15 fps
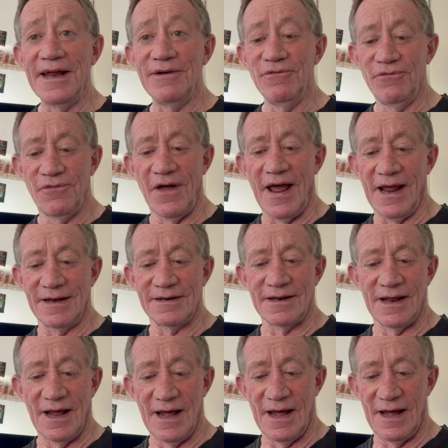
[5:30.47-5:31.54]
in fact,
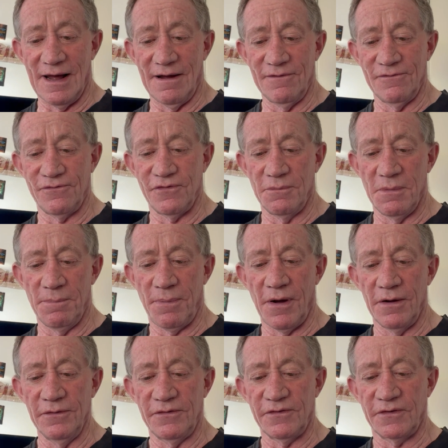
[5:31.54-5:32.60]
from a
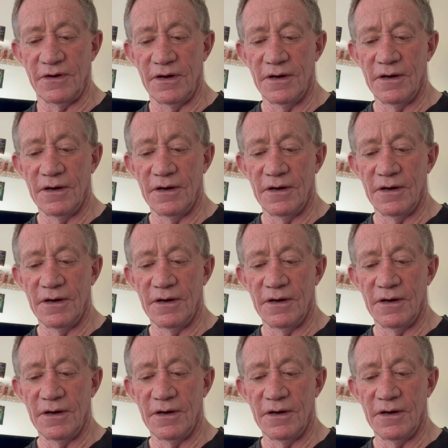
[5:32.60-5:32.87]
post